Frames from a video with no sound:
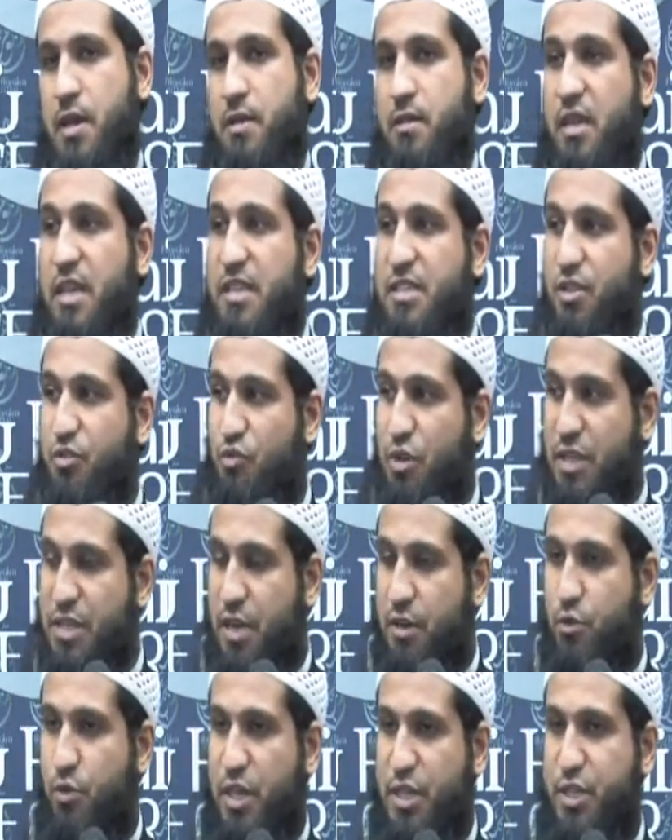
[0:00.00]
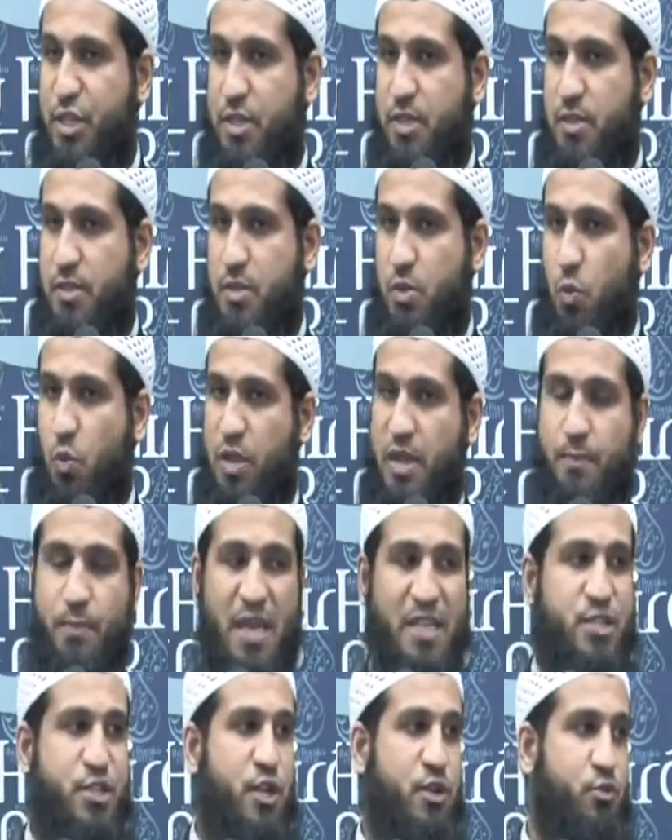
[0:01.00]
These 3 generations were the
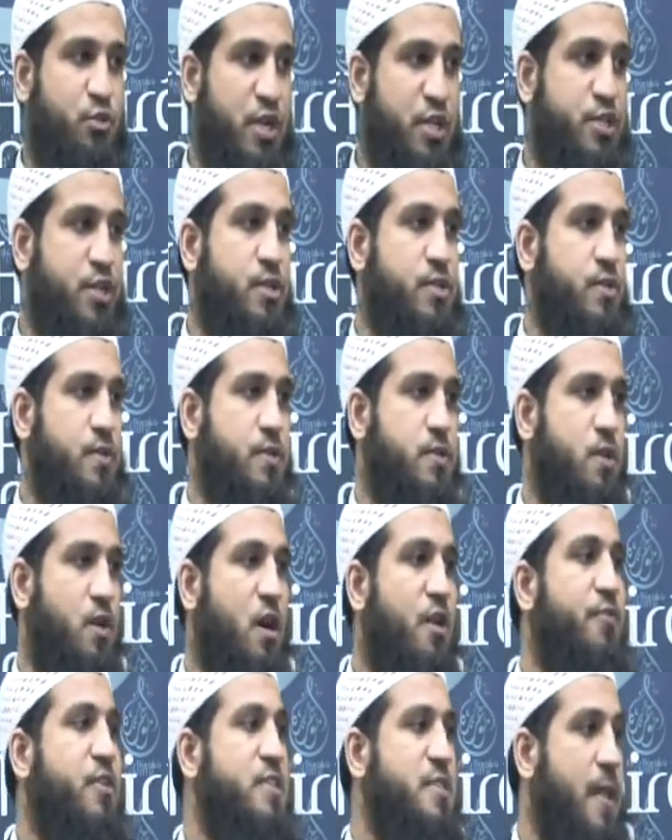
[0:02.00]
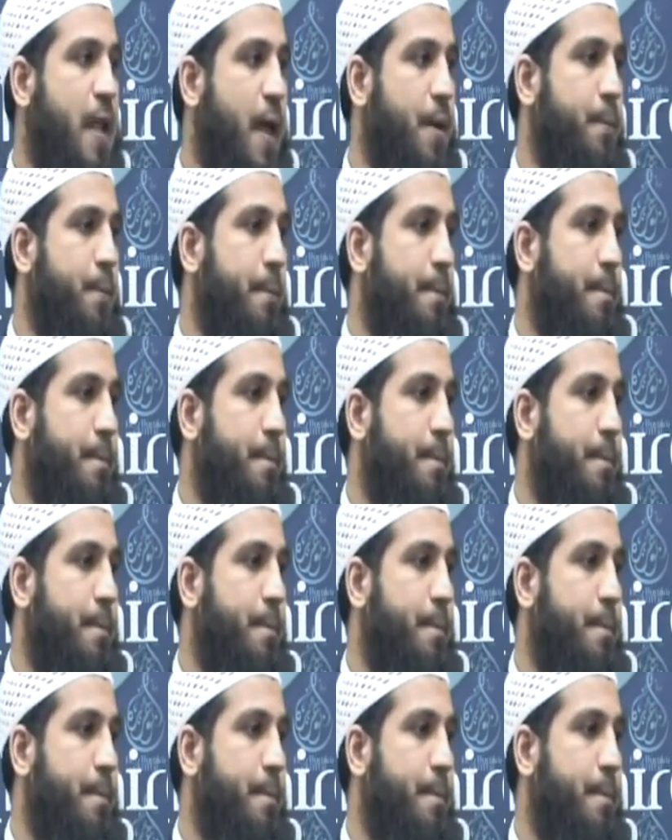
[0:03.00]
best generations of Islam.